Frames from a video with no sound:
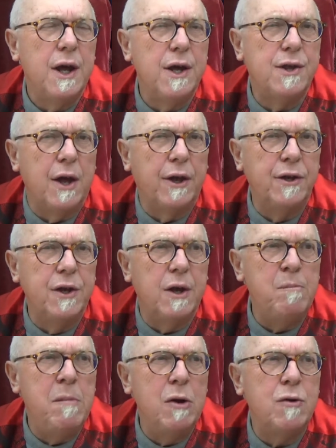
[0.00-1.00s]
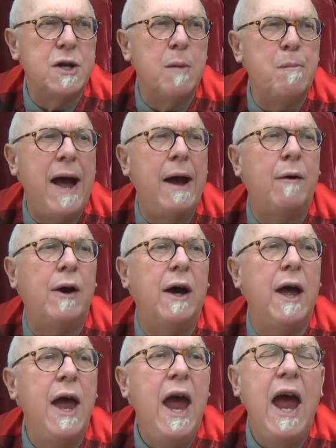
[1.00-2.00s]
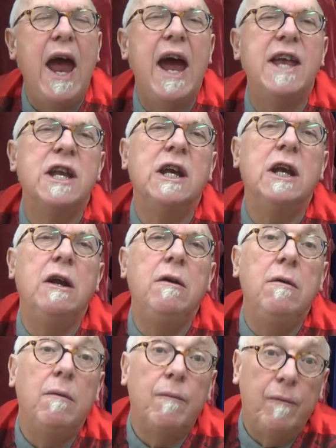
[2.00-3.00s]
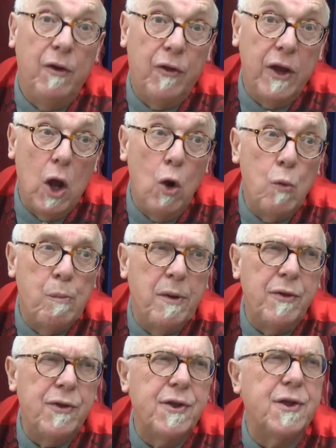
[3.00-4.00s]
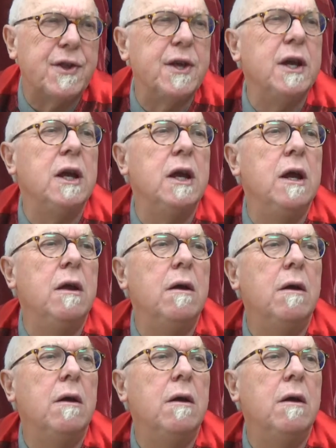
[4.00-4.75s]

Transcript: is under motor power, heading for the open sea